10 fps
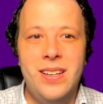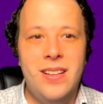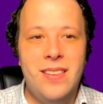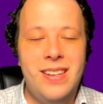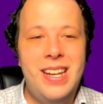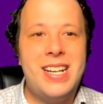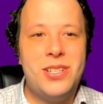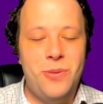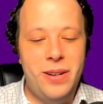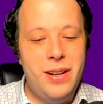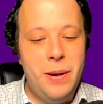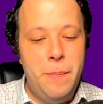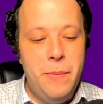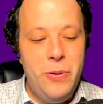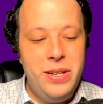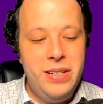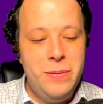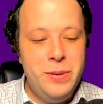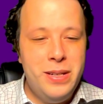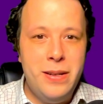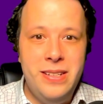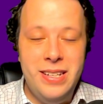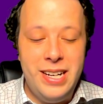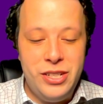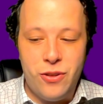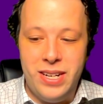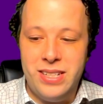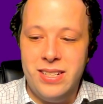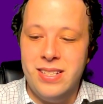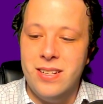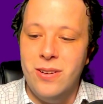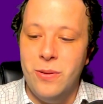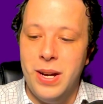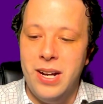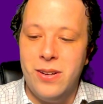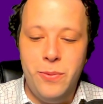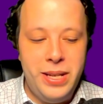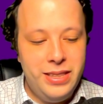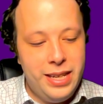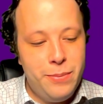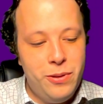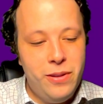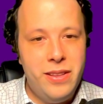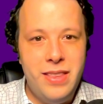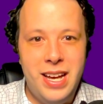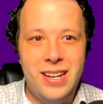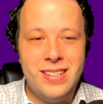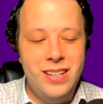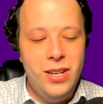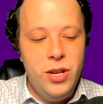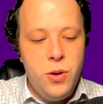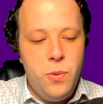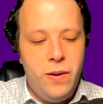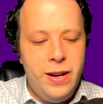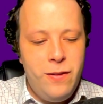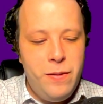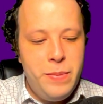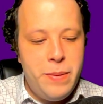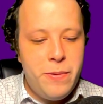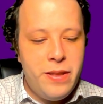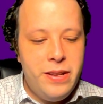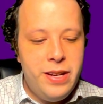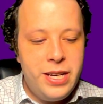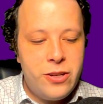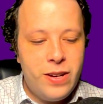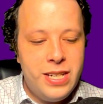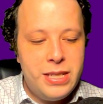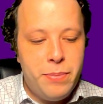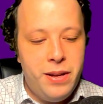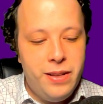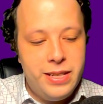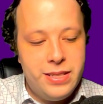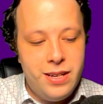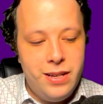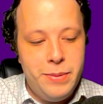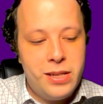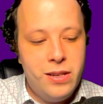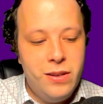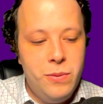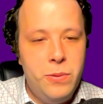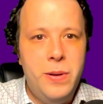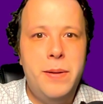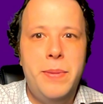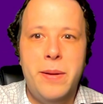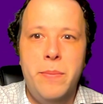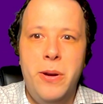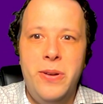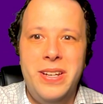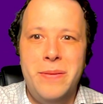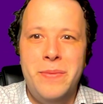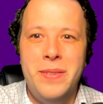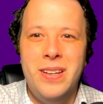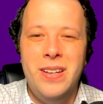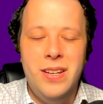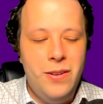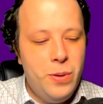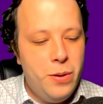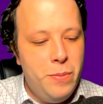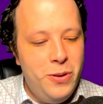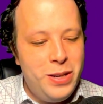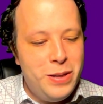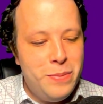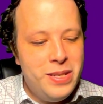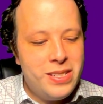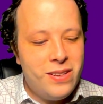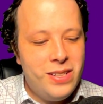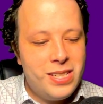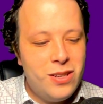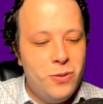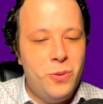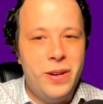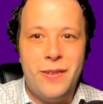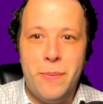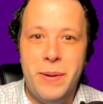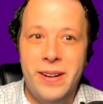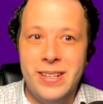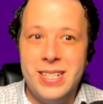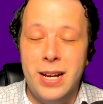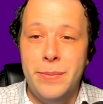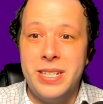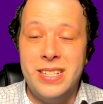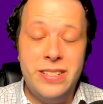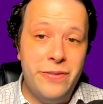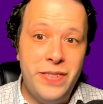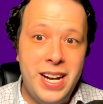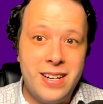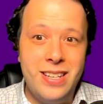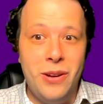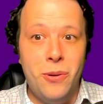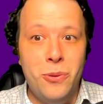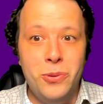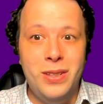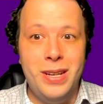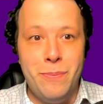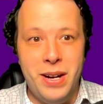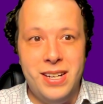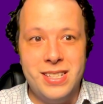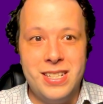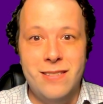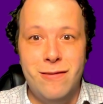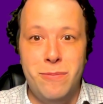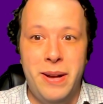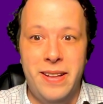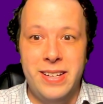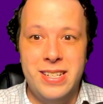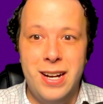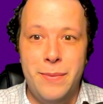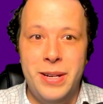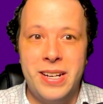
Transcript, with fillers: The next one, ammonium nitrate. So how can we label that? Well, I remember that nitrate is a polyatomic. Well, what about ammonium? Well, ammonium is also one of our polyatomics. It's in fact the only positive polyatomic.